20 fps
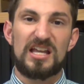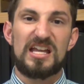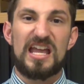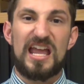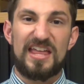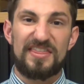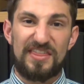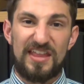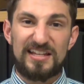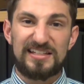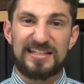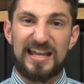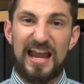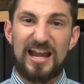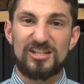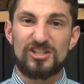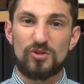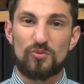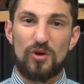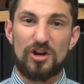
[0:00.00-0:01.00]
In this case,
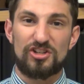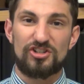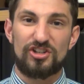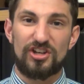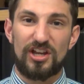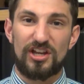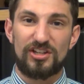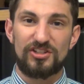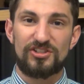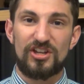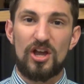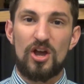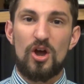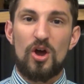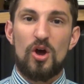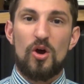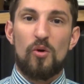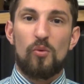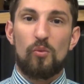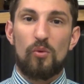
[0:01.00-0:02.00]
the question is,
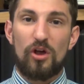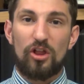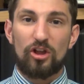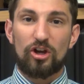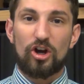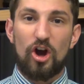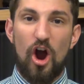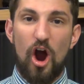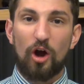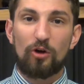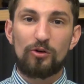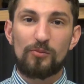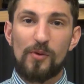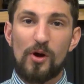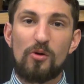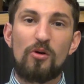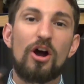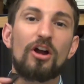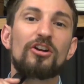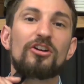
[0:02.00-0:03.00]
will a car
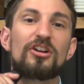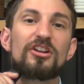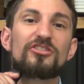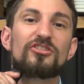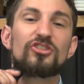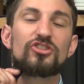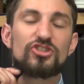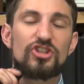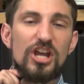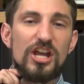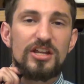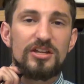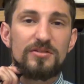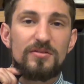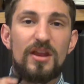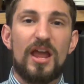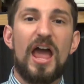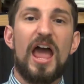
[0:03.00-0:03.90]
remote underneath the chin